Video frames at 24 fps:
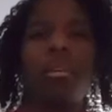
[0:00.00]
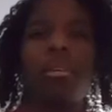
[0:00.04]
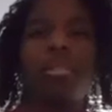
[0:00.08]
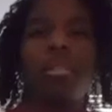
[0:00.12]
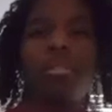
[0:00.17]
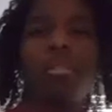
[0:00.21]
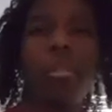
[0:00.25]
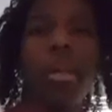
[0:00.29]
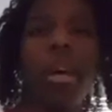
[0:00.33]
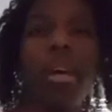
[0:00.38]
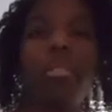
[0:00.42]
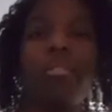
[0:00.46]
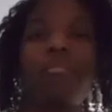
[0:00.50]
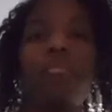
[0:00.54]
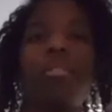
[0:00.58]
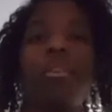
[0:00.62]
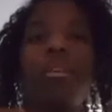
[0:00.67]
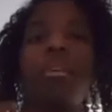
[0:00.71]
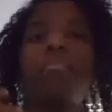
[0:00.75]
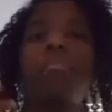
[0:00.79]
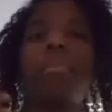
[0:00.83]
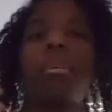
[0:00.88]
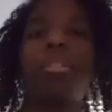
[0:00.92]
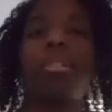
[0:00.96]
Gemini is
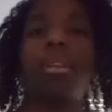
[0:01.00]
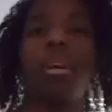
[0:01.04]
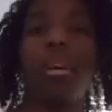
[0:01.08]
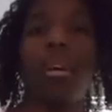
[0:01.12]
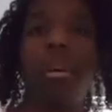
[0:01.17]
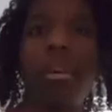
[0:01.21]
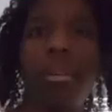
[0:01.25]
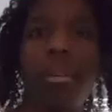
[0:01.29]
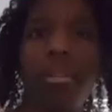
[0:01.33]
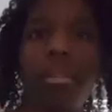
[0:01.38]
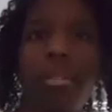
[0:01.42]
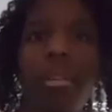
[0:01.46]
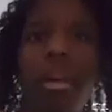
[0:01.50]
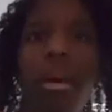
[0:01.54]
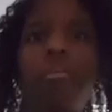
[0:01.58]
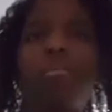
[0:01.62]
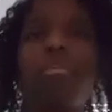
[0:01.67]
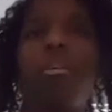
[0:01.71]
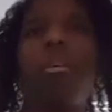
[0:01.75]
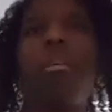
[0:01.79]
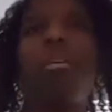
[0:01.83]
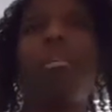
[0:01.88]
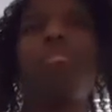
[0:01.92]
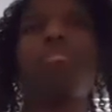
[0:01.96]
very much an air sign,
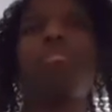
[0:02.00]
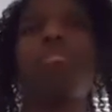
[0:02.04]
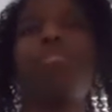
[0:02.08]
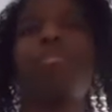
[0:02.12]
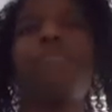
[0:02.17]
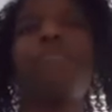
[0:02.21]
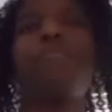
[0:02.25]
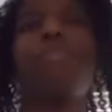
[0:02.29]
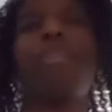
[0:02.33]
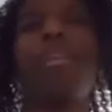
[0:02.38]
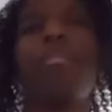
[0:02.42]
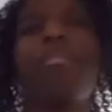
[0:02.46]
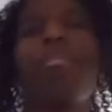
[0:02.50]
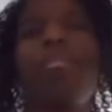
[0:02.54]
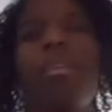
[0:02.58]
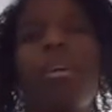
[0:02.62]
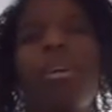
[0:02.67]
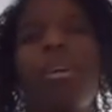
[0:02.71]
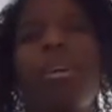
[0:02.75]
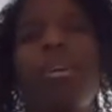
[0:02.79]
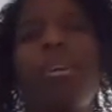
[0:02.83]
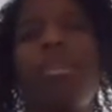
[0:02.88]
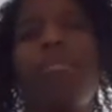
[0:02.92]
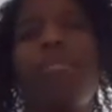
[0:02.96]
but also
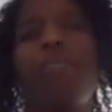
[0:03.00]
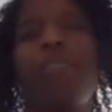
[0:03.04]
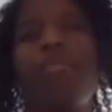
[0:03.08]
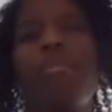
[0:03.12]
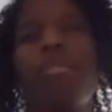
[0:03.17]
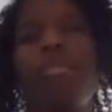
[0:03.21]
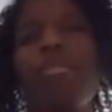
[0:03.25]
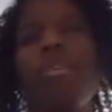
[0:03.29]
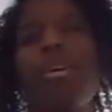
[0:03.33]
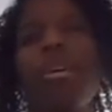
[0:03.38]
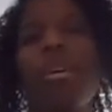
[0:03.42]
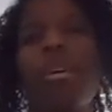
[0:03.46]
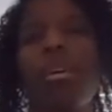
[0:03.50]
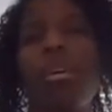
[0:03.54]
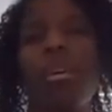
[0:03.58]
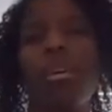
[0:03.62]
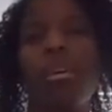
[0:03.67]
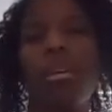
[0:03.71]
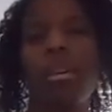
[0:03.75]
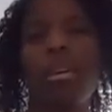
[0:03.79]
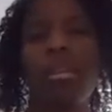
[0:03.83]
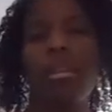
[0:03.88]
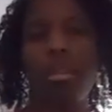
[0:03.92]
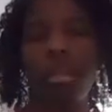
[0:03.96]
very,
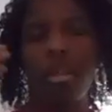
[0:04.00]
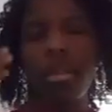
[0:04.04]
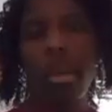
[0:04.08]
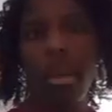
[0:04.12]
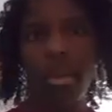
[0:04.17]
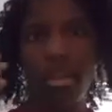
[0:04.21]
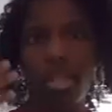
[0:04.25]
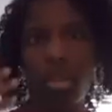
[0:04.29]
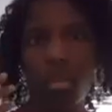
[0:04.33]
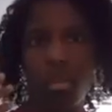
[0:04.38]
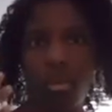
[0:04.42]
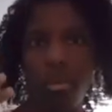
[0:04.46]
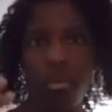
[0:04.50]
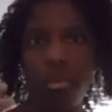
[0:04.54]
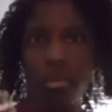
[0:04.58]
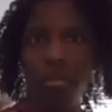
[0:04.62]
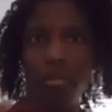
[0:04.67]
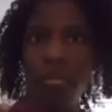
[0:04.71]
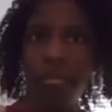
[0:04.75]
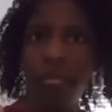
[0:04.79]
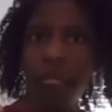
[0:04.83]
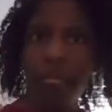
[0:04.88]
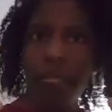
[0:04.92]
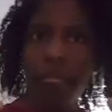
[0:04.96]
very
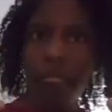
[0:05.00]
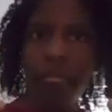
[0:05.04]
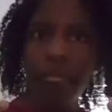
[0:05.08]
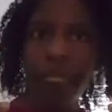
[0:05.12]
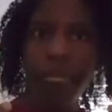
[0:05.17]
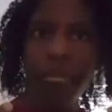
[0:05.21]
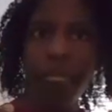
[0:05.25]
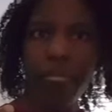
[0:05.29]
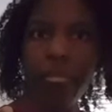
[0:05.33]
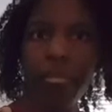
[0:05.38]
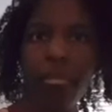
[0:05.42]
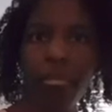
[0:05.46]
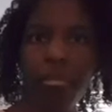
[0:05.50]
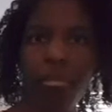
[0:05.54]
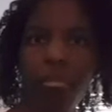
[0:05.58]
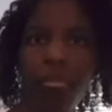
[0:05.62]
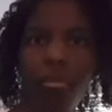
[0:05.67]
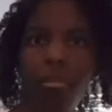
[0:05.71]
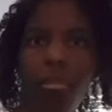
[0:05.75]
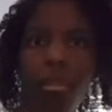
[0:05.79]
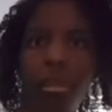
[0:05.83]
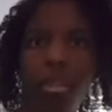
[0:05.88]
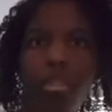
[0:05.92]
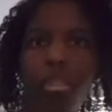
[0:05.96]
intellectual.
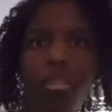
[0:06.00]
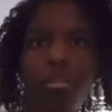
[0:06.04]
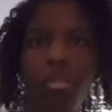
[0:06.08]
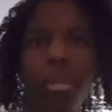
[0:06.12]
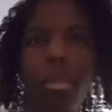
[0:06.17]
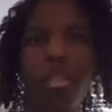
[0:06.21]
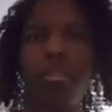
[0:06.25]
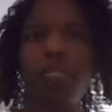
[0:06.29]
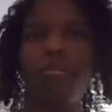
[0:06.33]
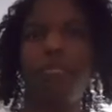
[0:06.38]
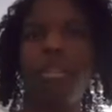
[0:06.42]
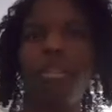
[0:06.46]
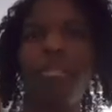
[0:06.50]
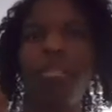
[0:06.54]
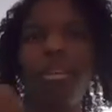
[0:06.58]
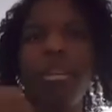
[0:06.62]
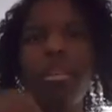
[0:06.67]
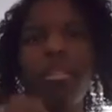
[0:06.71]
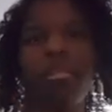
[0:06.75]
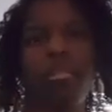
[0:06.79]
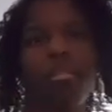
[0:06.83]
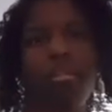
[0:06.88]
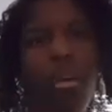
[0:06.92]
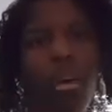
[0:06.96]
Geminis a very
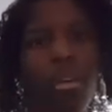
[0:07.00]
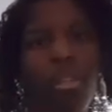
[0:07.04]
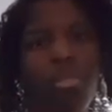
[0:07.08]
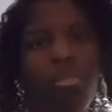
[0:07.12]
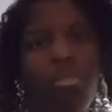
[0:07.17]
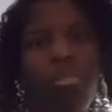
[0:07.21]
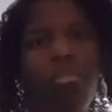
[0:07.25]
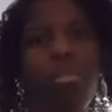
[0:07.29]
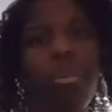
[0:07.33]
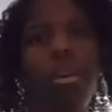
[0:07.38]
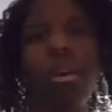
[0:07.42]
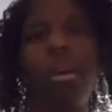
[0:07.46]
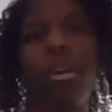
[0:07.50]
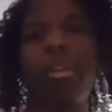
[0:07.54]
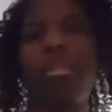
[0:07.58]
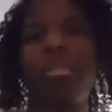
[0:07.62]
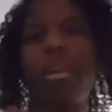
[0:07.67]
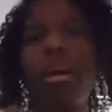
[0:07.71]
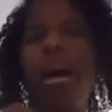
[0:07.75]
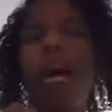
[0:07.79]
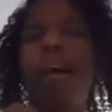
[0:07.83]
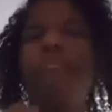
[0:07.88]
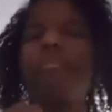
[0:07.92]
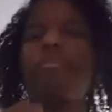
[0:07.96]
intellectual. They
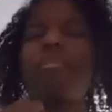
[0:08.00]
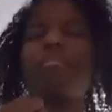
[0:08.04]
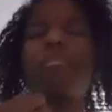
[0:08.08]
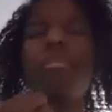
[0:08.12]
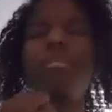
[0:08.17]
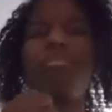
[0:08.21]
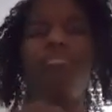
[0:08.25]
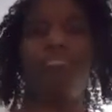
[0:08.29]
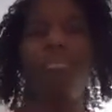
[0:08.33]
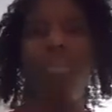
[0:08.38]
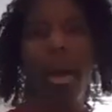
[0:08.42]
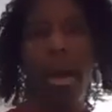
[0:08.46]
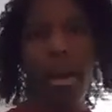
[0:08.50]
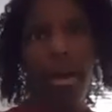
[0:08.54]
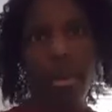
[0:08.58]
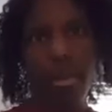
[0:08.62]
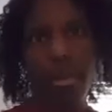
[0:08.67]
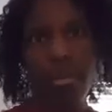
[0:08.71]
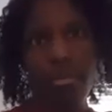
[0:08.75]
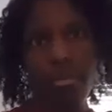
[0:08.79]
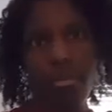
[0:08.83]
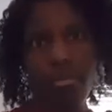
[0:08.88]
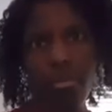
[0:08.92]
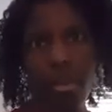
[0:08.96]
they have to be
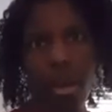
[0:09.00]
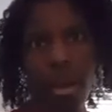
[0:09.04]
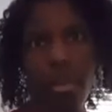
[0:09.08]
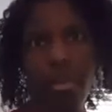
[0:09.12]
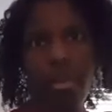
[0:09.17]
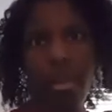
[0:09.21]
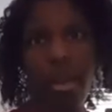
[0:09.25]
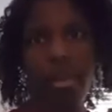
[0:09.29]
right, right?